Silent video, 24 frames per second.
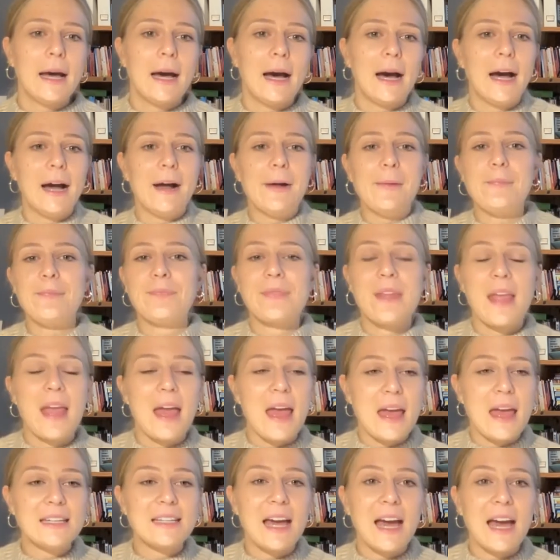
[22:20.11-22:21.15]

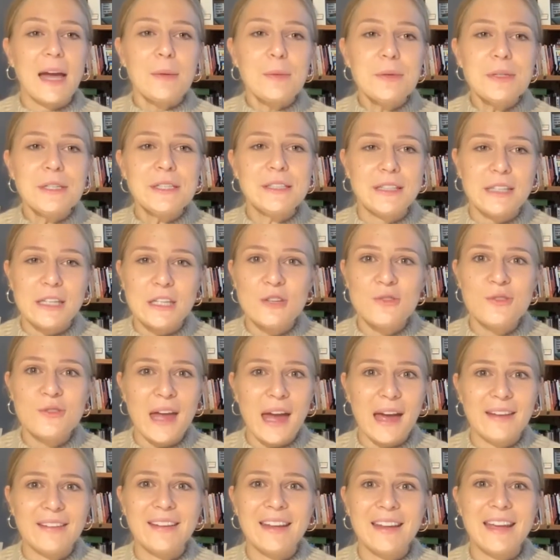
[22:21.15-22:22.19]
And I will see you
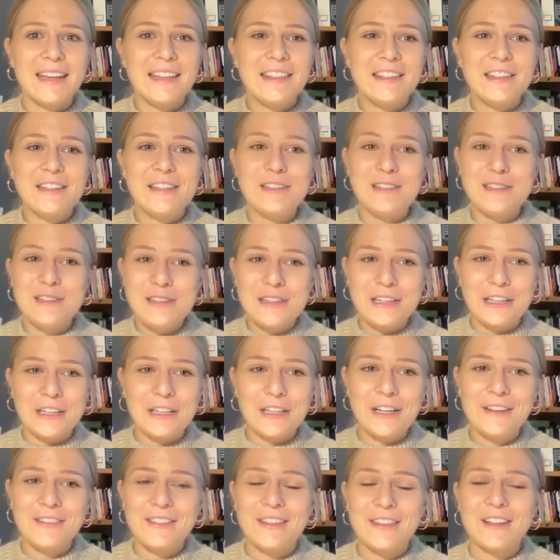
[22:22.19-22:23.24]
then in the new
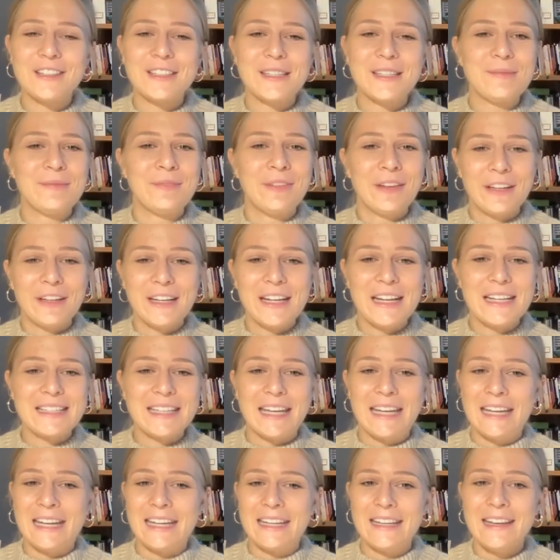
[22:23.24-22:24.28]
year. There's some very
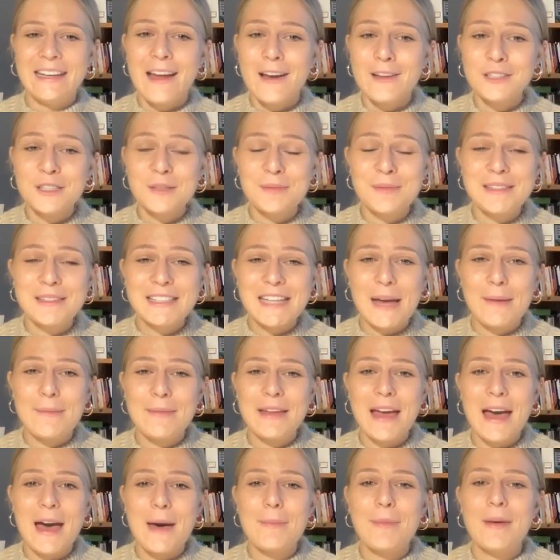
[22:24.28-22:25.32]
exciting announcements
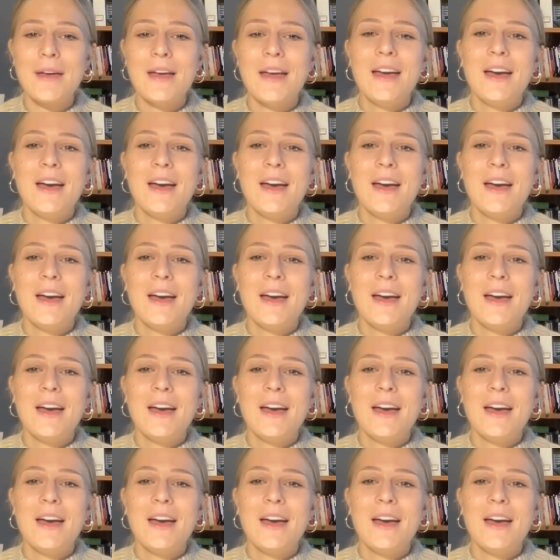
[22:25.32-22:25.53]
coming up.